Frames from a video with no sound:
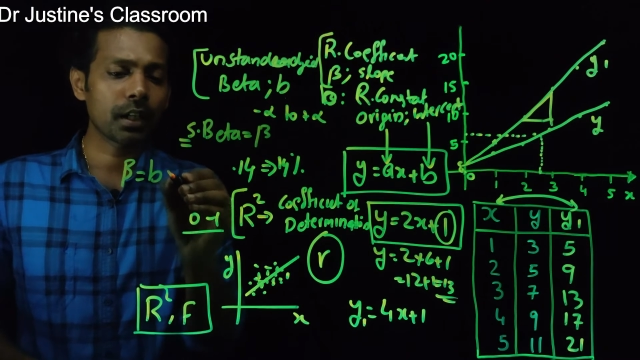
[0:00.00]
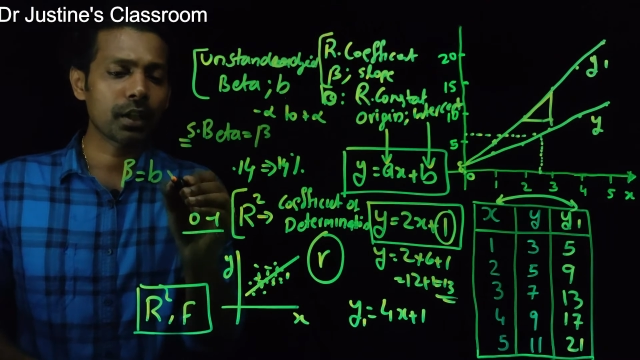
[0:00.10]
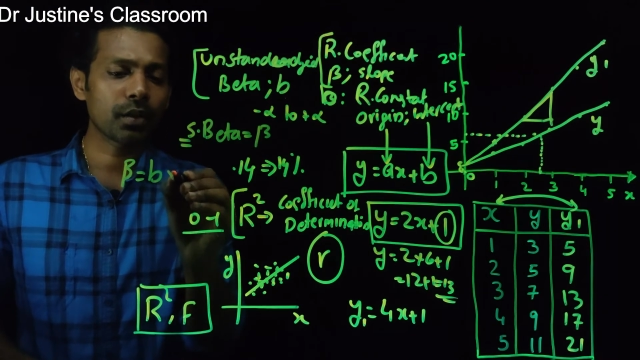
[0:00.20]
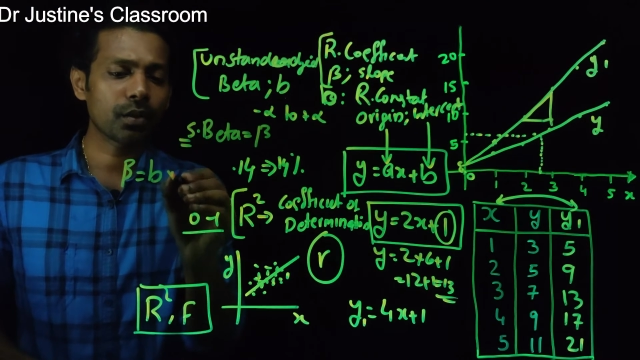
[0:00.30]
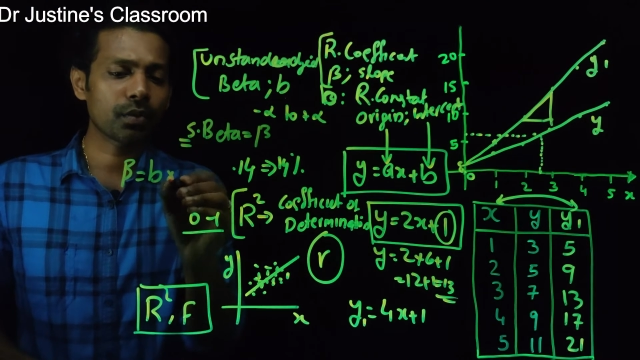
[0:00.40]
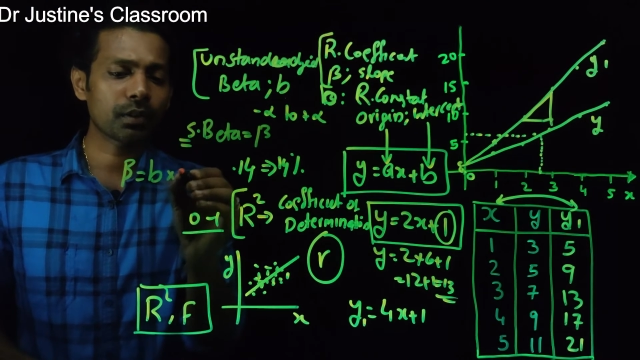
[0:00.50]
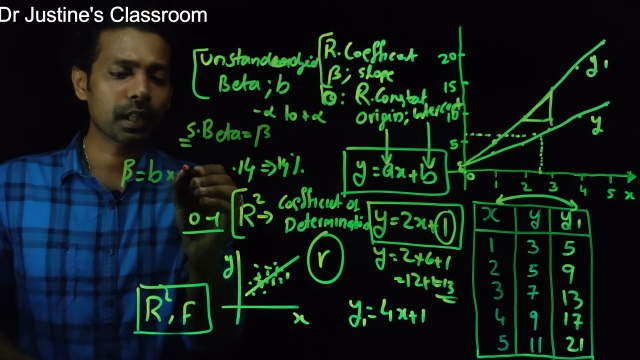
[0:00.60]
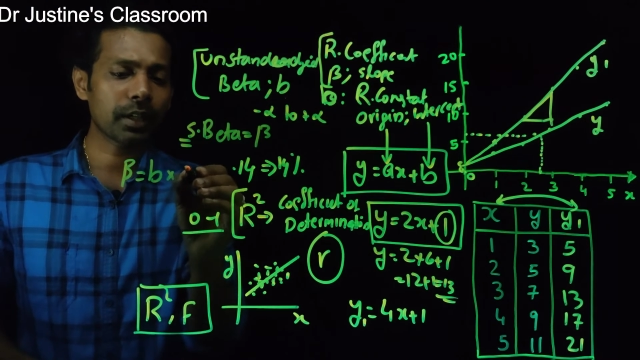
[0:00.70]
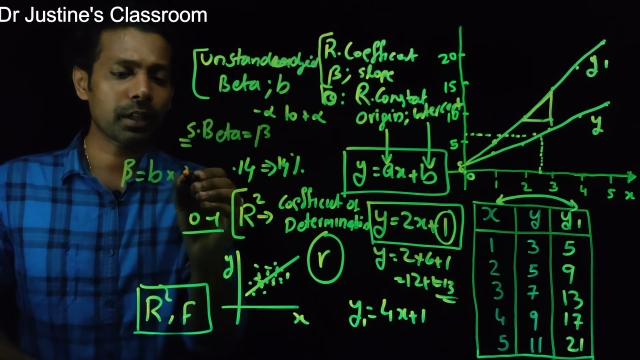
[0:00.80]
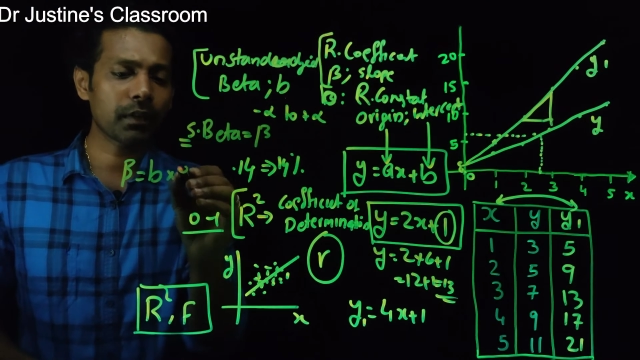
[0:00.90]
into
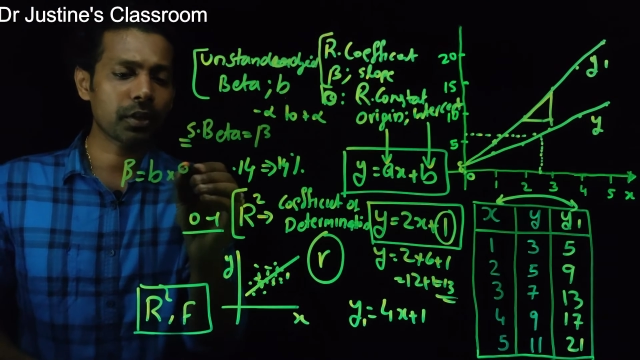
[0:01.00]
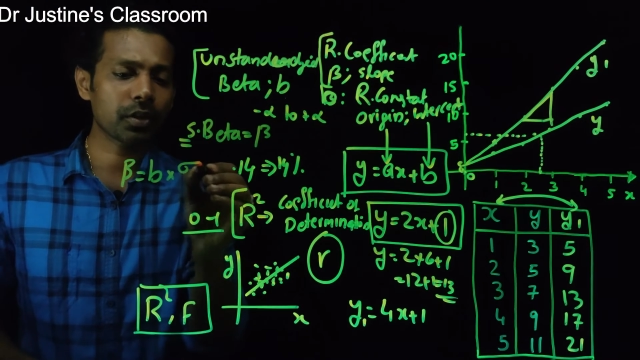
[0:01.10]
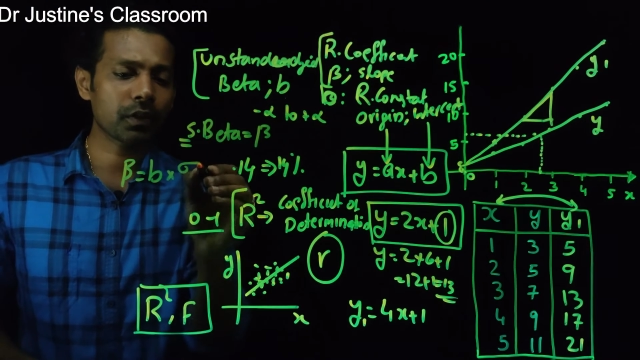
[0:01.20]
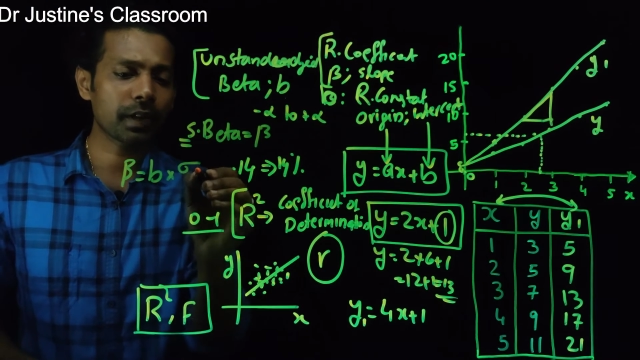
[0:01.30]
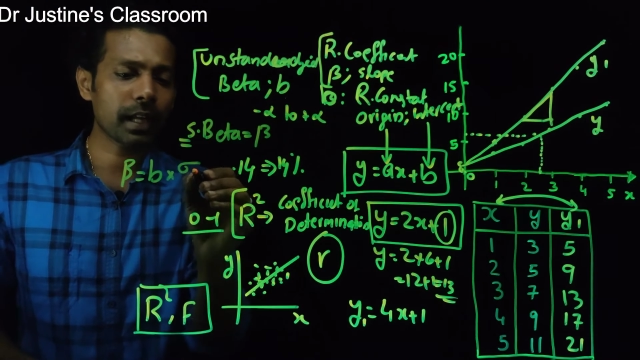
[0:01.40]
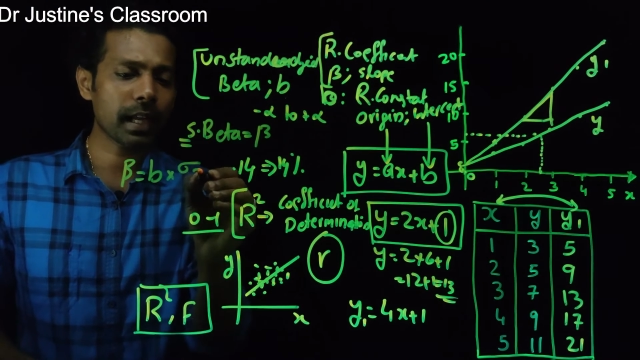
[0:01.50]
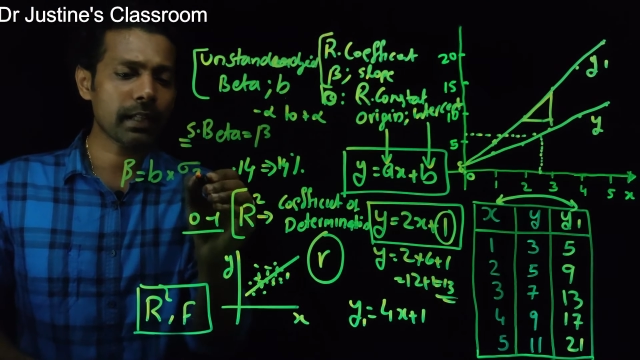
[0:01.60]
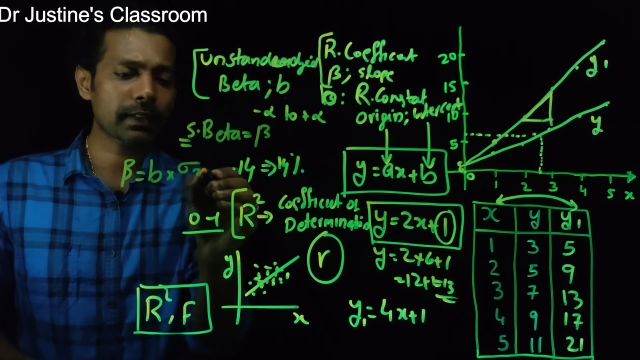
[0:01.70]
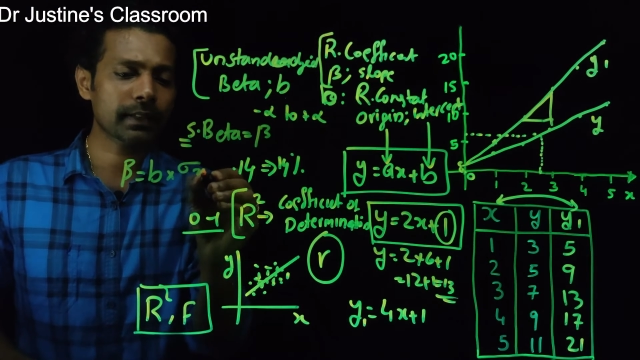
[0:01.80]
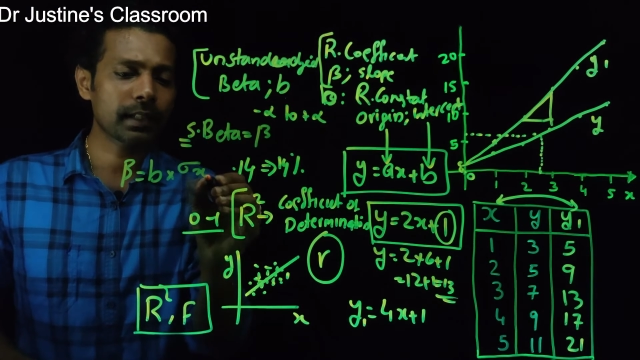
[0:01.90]
standard deviation of
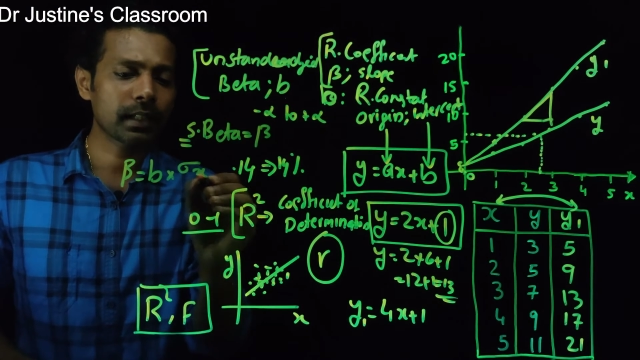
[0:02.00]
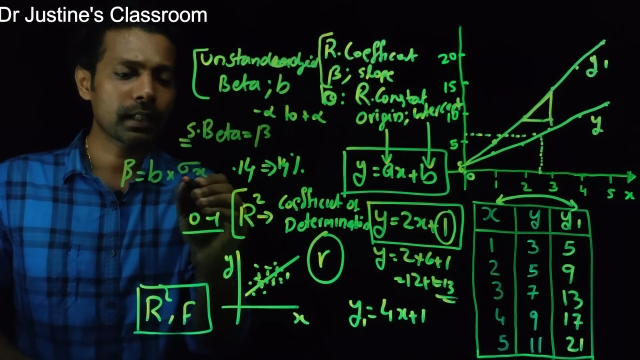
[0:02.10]
X